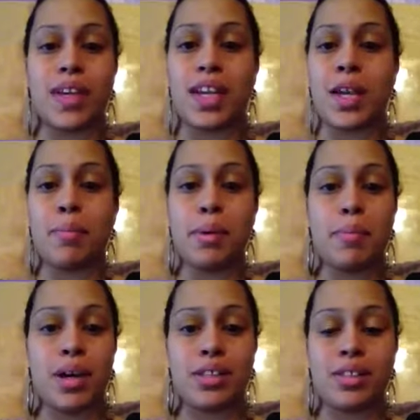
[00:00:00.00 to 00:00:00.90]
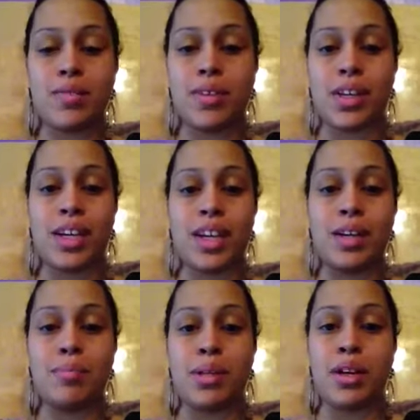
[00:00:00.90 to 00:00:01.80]
that can be positive, that
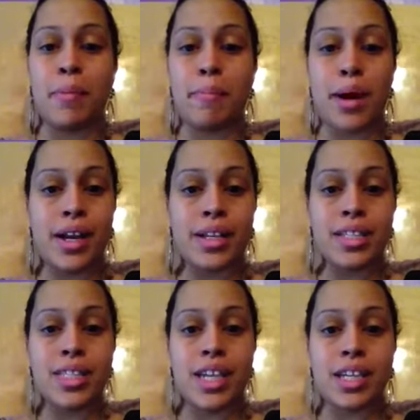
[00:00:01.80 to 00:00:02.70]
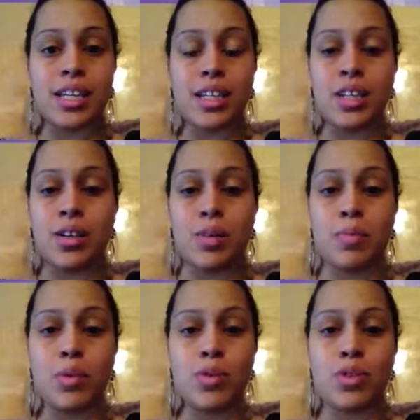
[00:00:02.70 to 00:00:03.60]
can be unbiased, that can
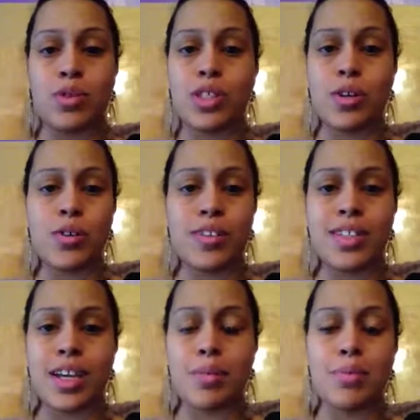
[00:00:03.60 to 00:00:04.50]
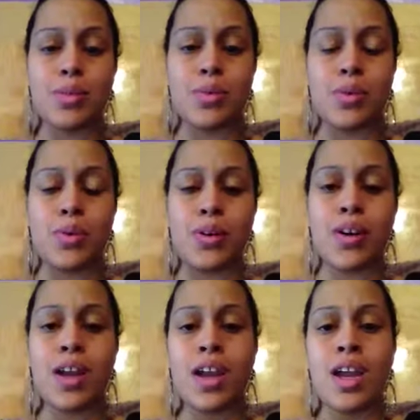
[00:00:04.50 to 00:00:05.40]
use no stereotypes
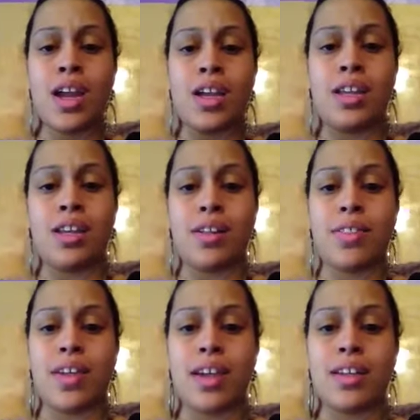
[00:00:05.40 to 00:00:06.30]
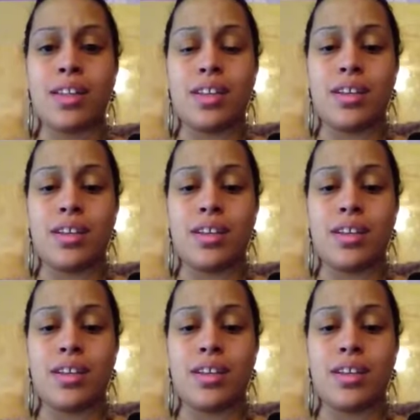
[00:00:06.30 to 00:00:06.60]
or any of that